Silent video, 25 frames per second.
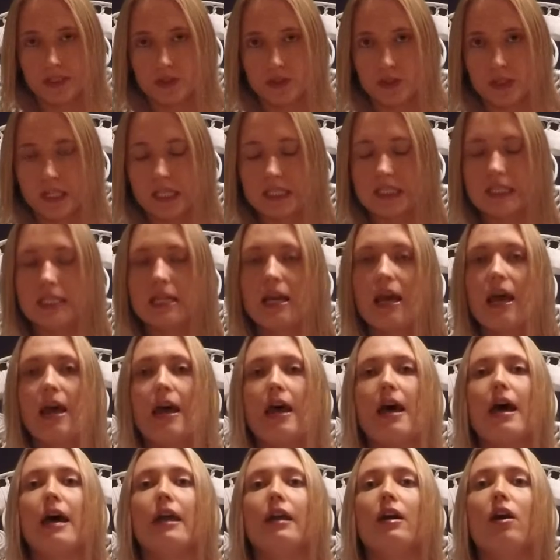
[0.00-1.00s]
into it,
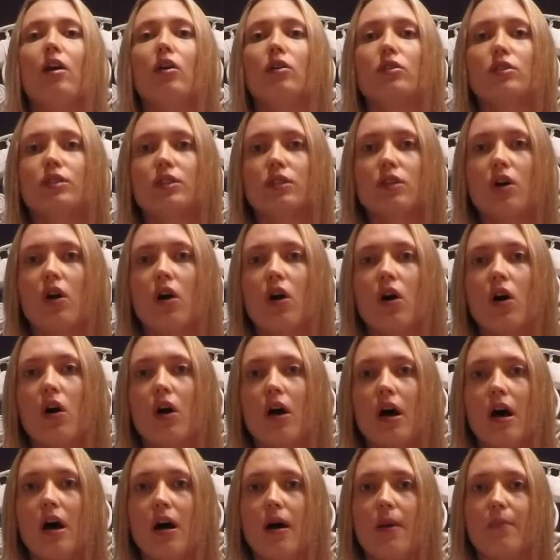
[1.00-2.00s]
and
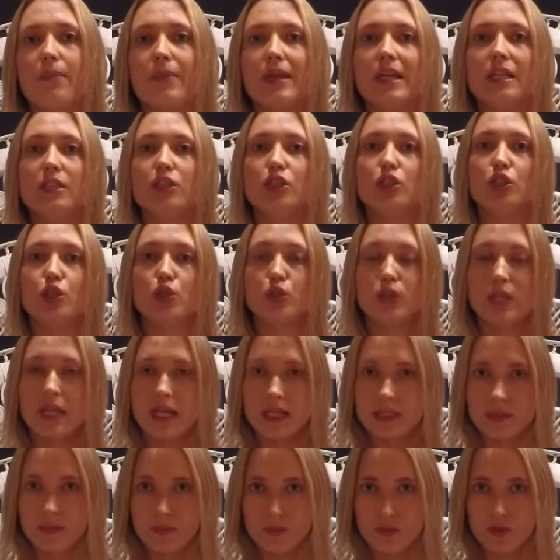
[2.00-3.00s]
also in
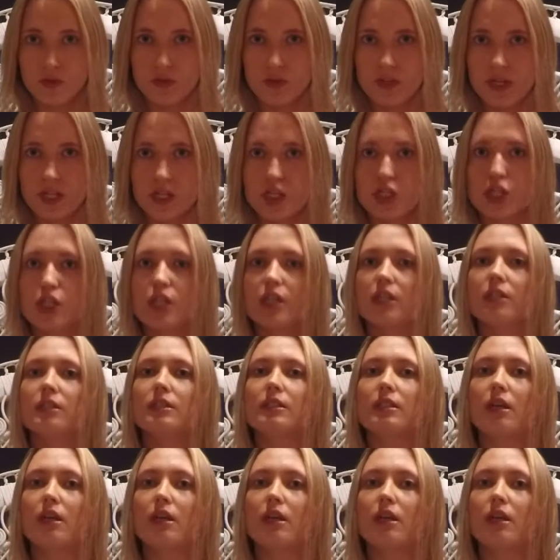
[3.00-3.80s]
Judaism tradition.